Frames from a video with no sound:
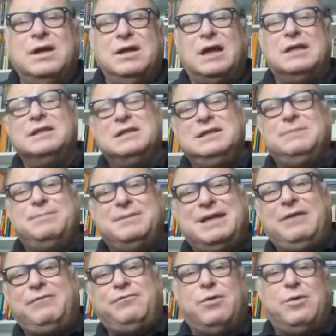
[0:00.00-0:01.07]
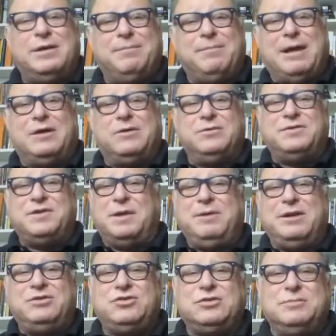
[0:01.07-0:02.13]
and the leap day forward and backward, which I'm
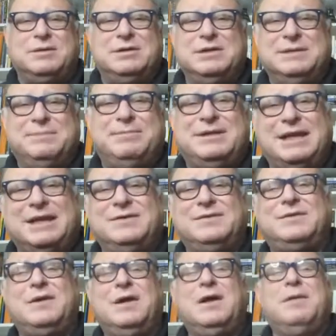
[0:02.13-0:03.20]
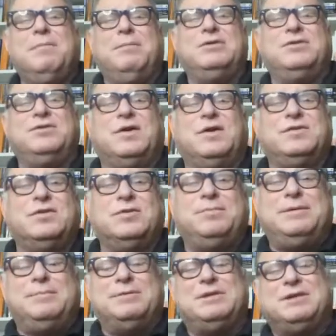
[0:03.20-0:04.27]
not sure about leap days, but there's also
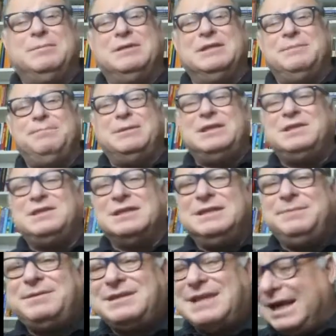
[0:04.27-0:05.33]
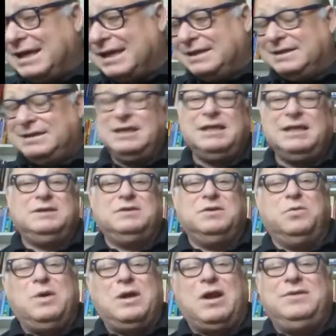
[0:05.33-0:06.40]
people tell me leap minutes and leap seconds. So
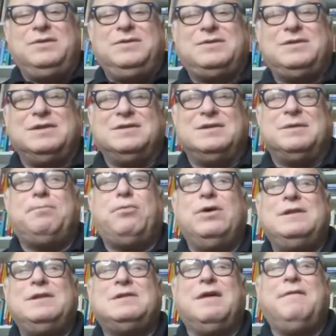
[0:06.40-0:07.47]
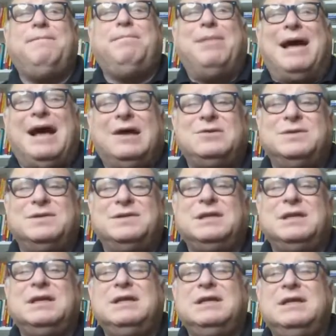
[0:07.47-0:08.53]
what are these things? They're points of boundaries
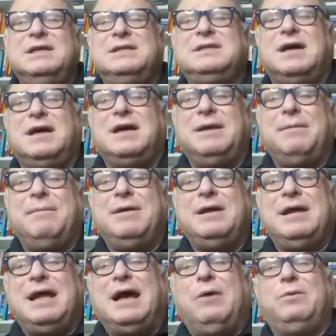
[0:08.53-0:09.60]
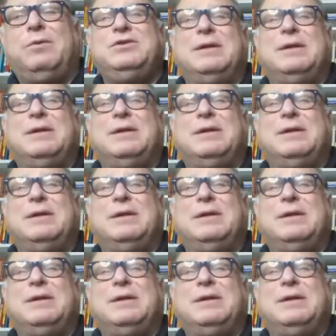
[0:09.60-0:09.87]
in time. How will your